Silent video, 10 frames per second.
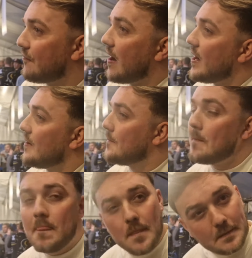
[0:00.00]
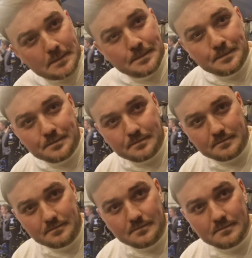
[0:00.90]
So you would happily
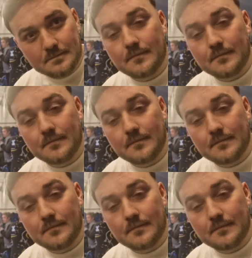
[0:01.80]
drink that?